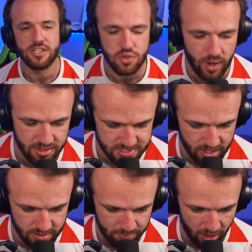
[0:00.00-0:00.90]
Dwells
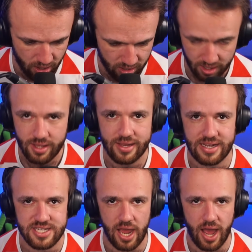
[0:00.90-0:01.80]
on ball,
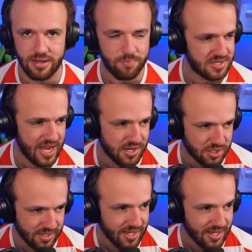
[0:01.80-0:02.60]
gets caught in possession.